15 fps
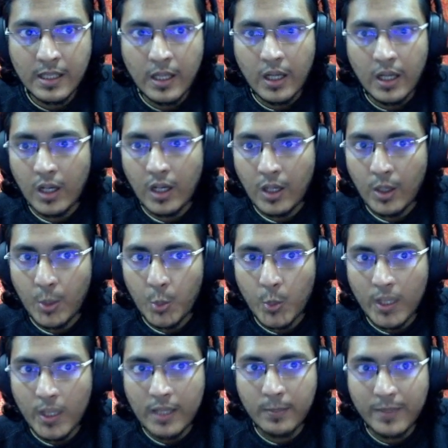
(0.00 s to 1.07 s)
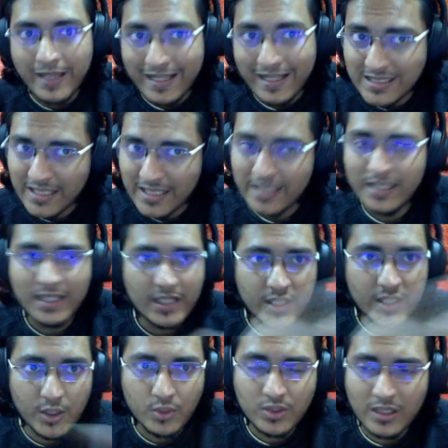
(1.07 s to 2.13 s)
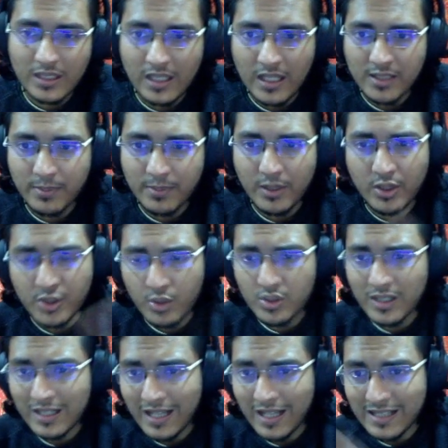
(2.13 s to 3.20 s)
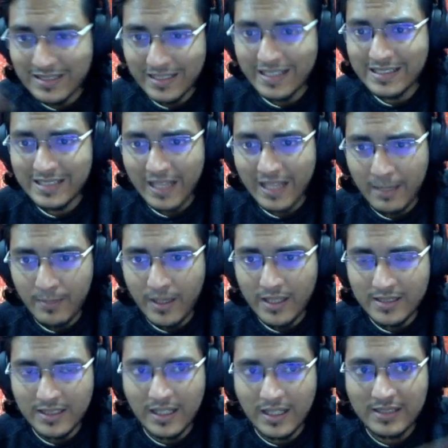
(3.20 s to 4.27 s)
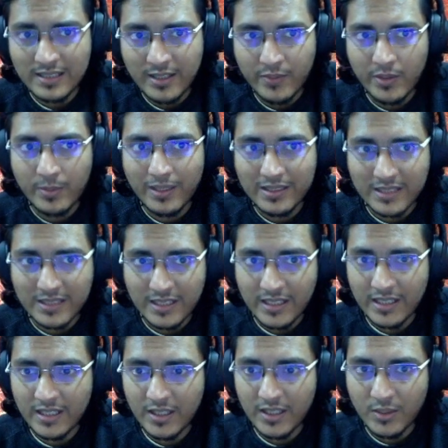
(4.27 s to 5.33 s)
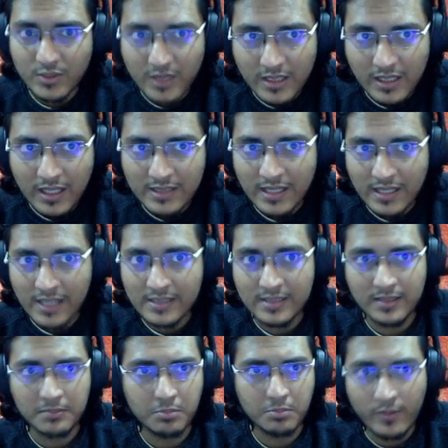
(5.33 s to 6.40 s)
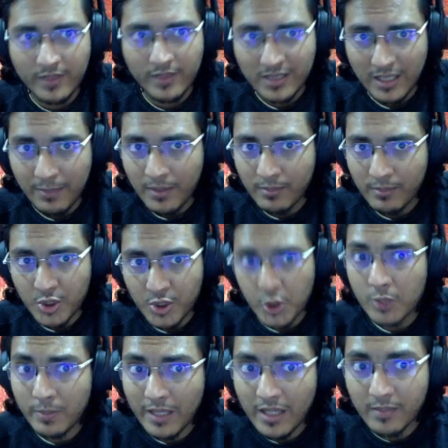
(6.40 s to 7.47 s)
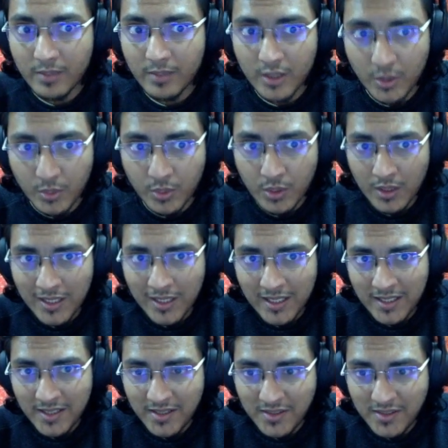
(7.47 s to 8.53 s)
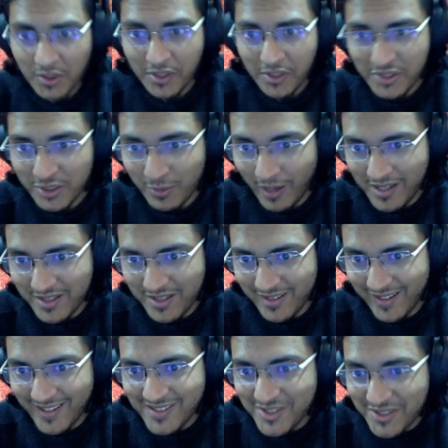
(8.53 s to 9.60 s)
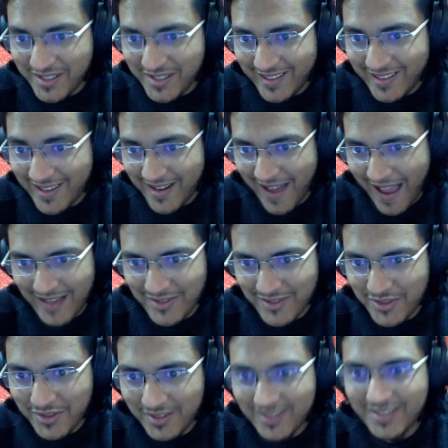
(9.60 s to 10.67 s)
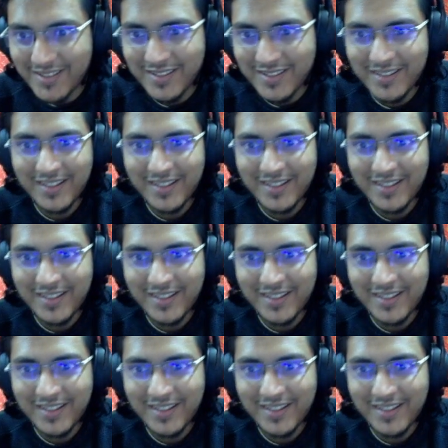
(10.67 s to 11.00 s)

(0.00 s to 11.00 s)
will be extending the user class, because user class is a base class, and it will be extending the user class, as obviously a member should be able to search a question and see their answers.